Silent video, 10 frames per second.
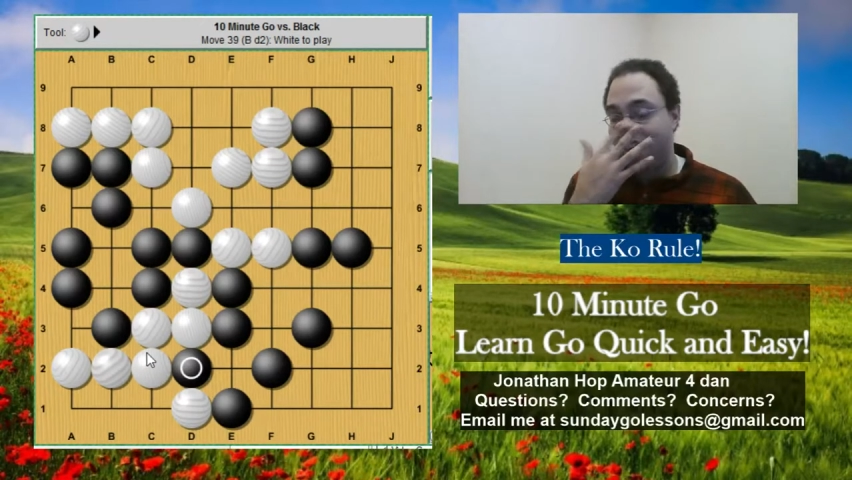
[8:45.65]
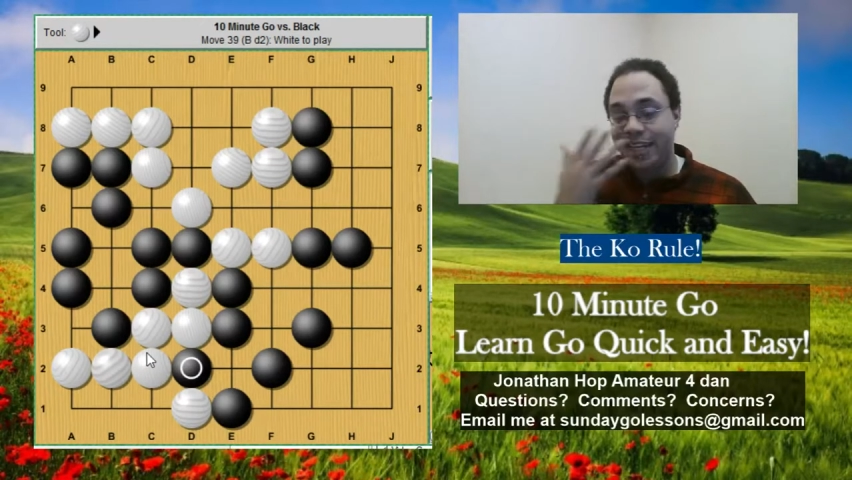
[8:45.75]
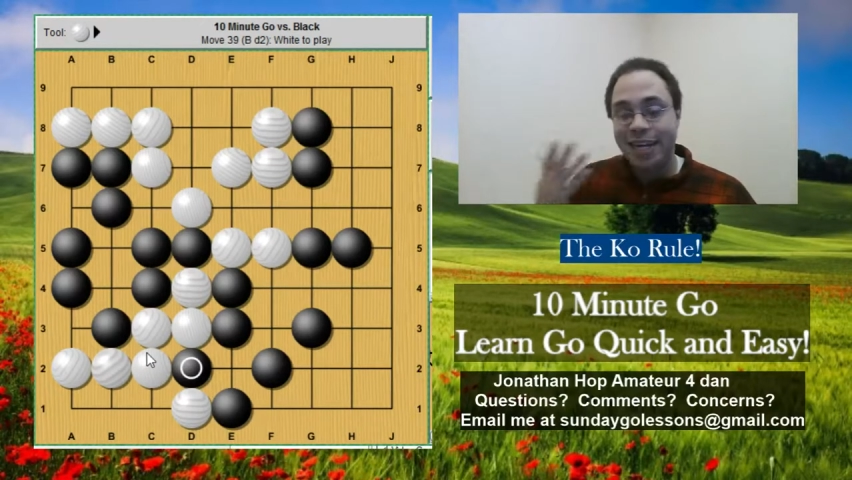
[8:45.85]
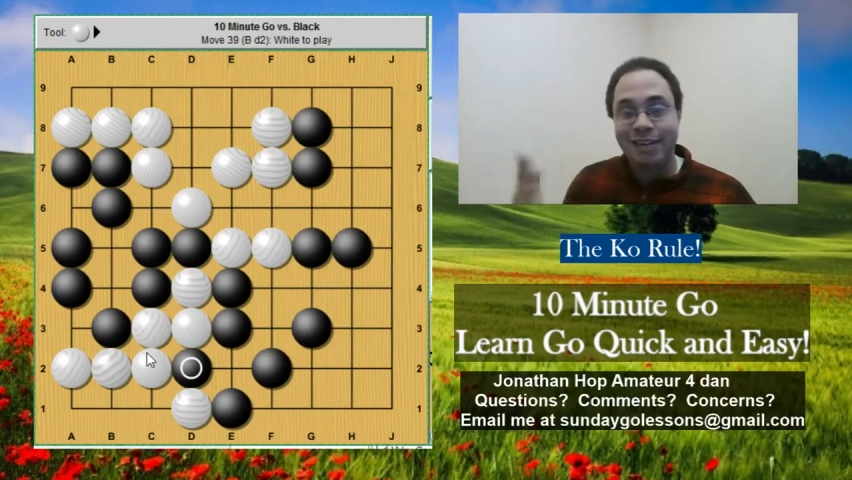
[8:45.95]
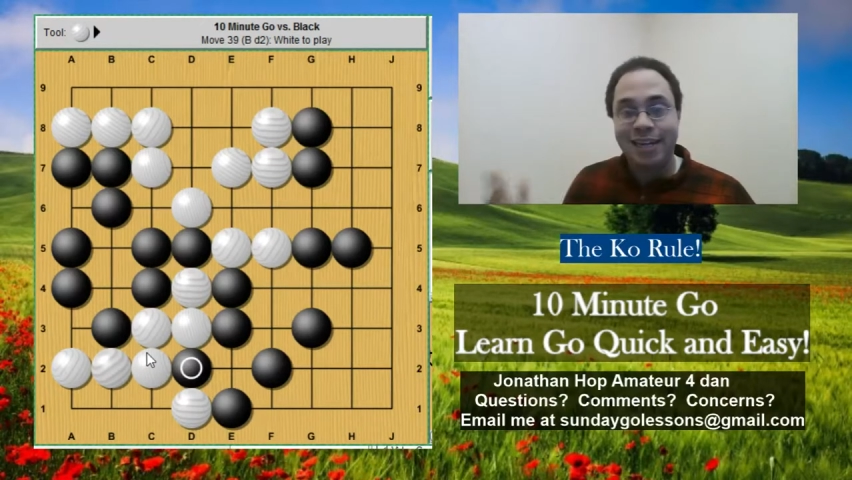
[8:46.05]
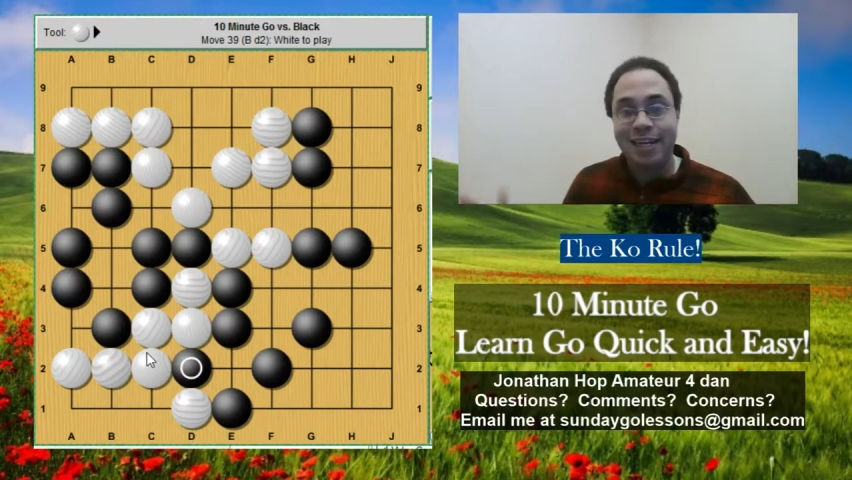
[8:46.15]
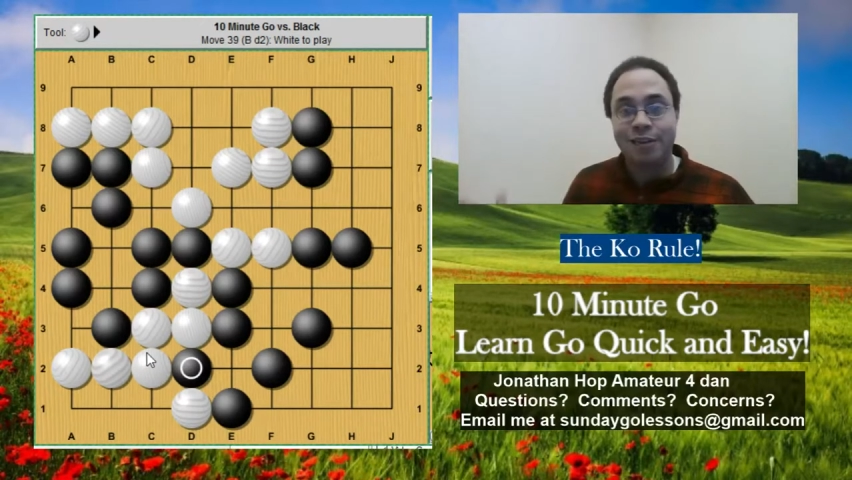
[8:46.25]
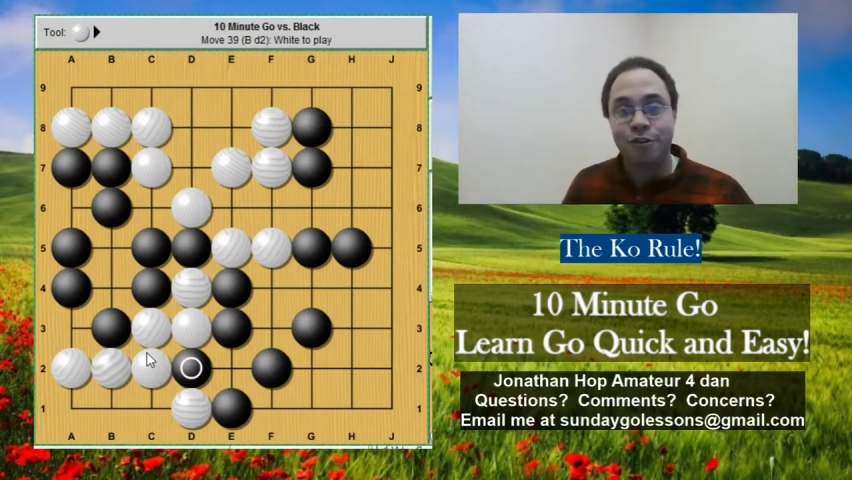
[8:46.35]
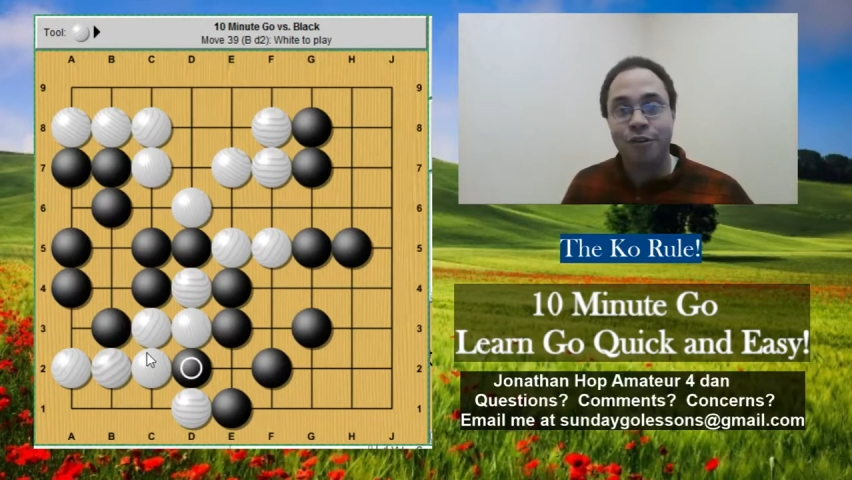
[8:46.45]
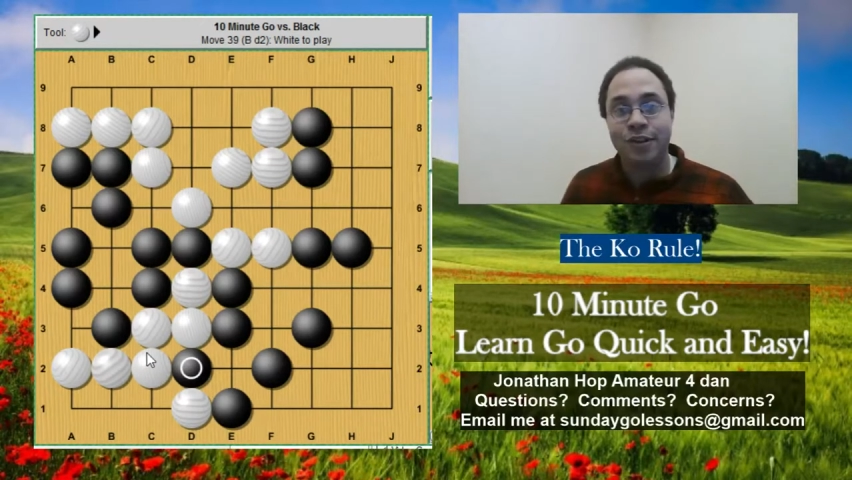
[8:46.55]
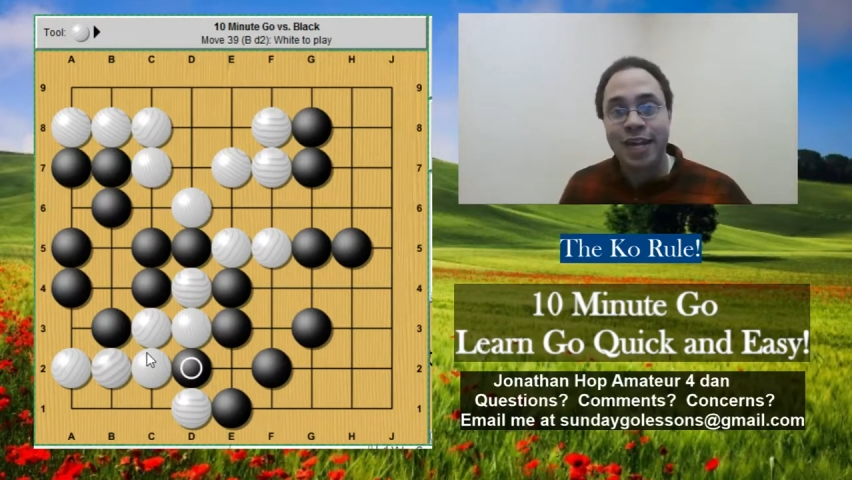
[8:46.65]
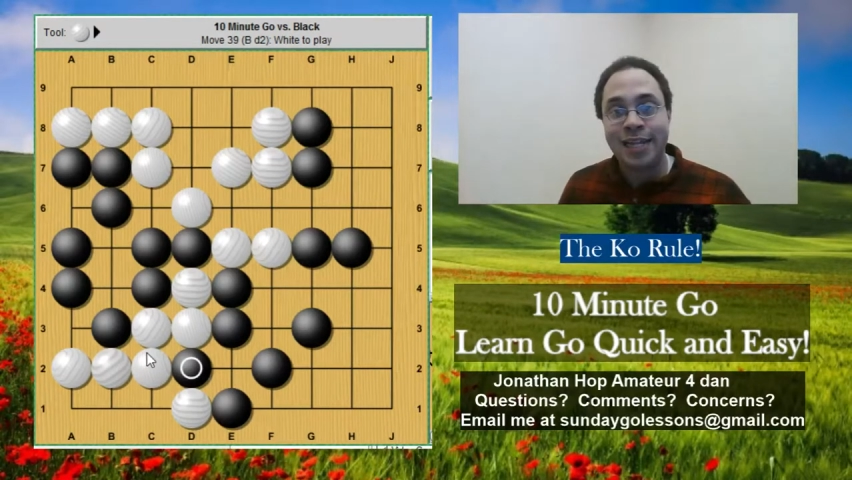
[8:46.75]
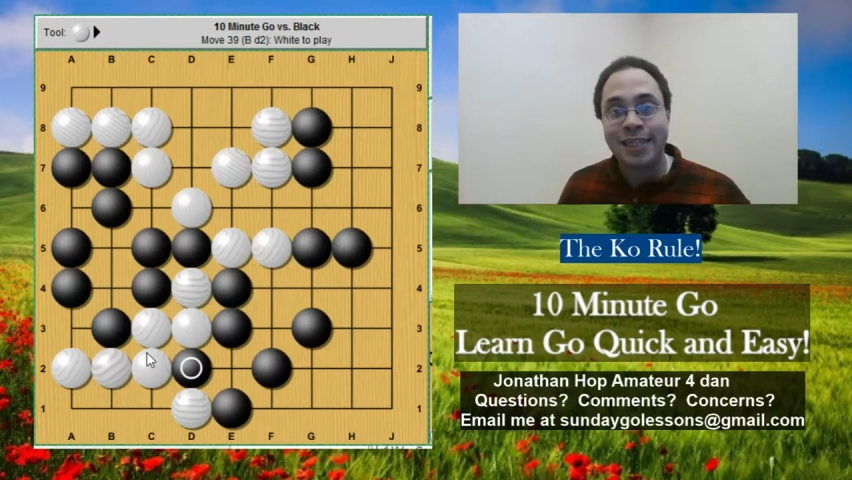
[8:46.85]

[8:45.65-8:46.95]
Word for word: kind of get through their head,